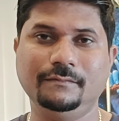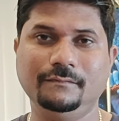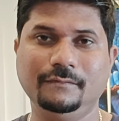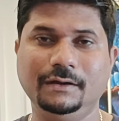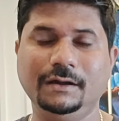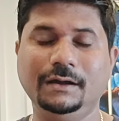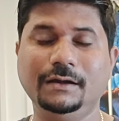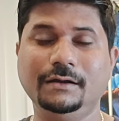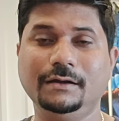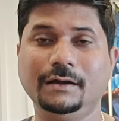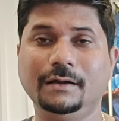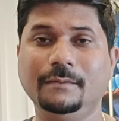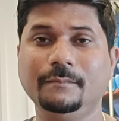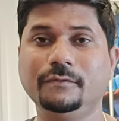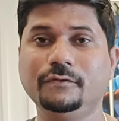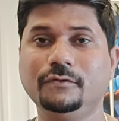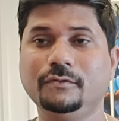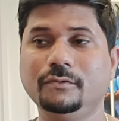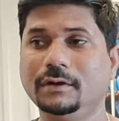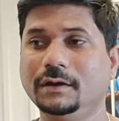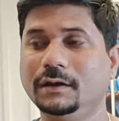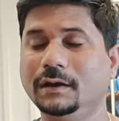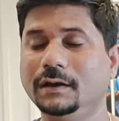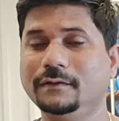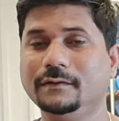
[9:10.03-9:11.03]
when it comes
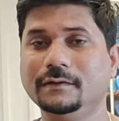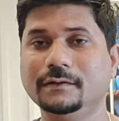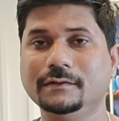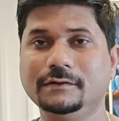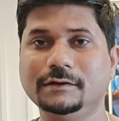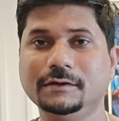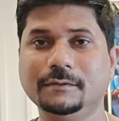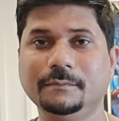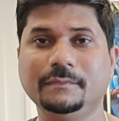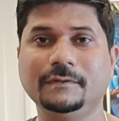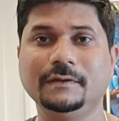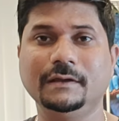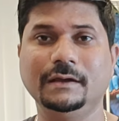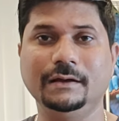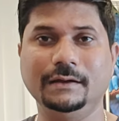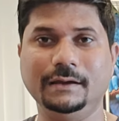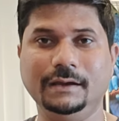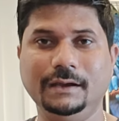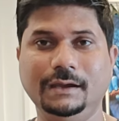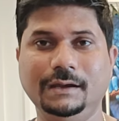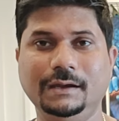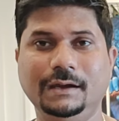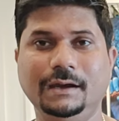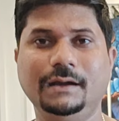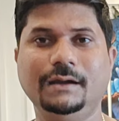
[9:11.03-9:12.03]
to relationships
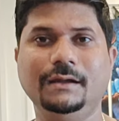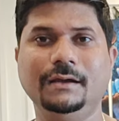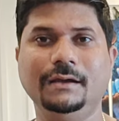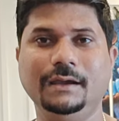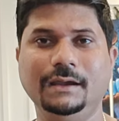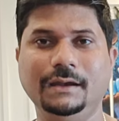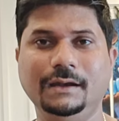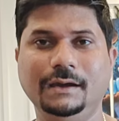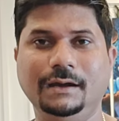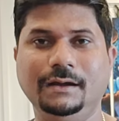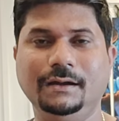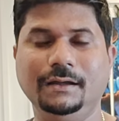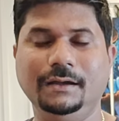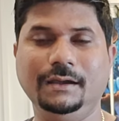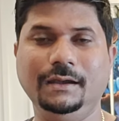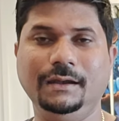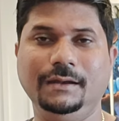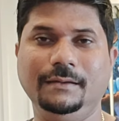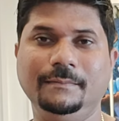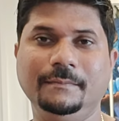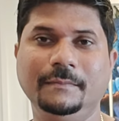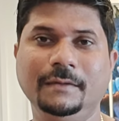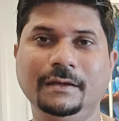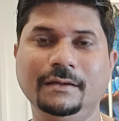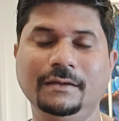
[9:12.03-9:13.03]
again and again and
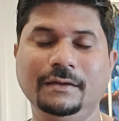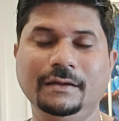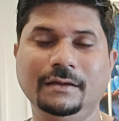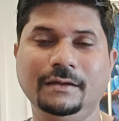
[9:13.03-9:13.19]
again.